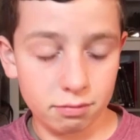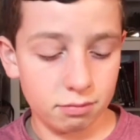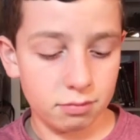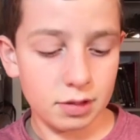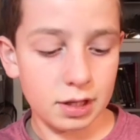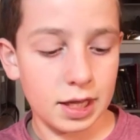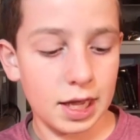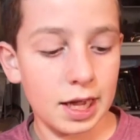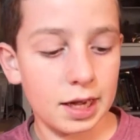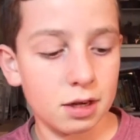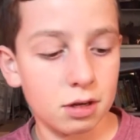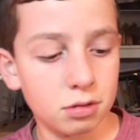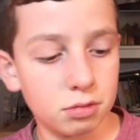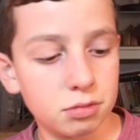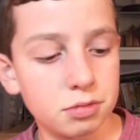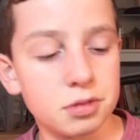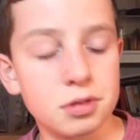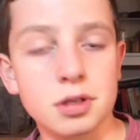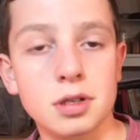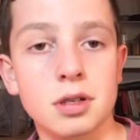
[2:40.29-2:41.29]
the
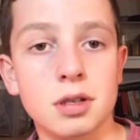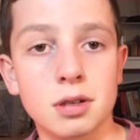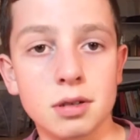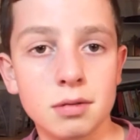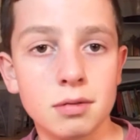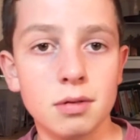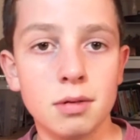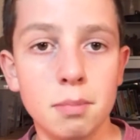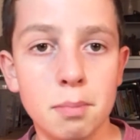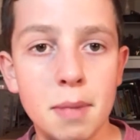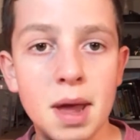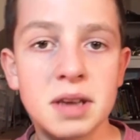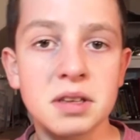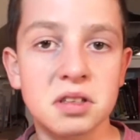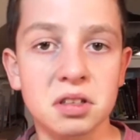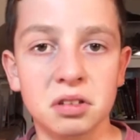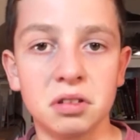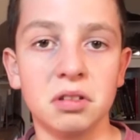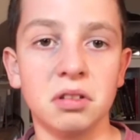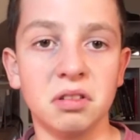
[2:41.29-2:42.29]
gecko's
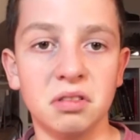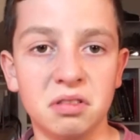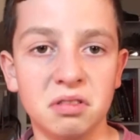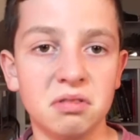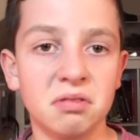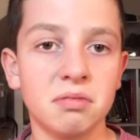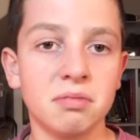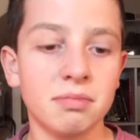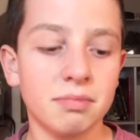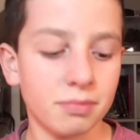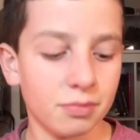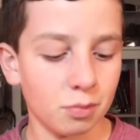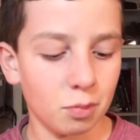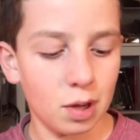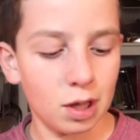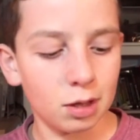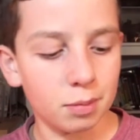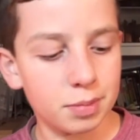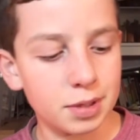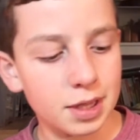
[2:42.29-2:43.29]
mental
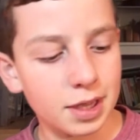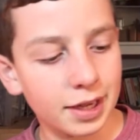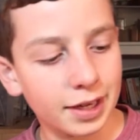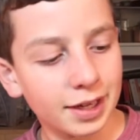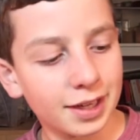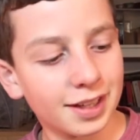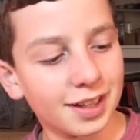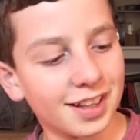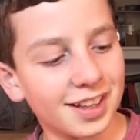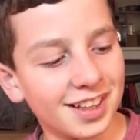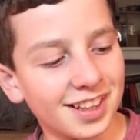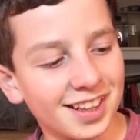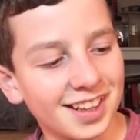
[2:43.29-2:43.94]
well-being.